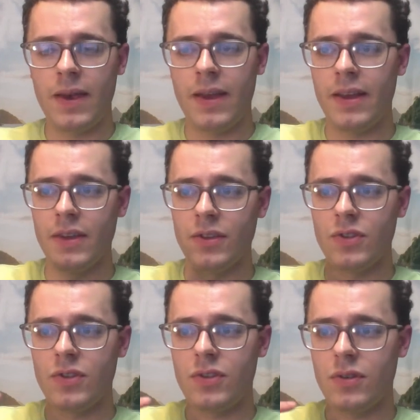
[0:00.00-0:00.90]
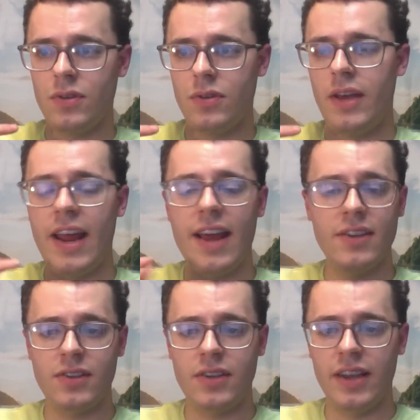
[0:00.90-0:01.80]
it
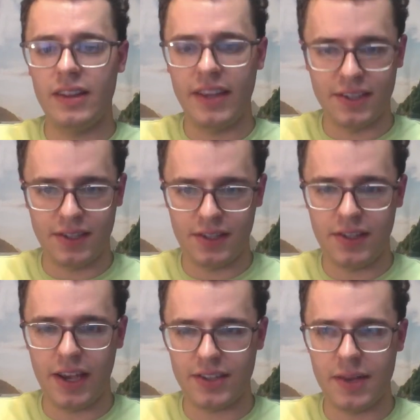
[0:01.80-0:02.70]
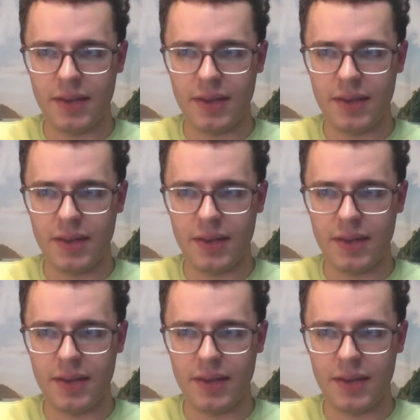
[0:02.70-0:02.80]
has at least 6.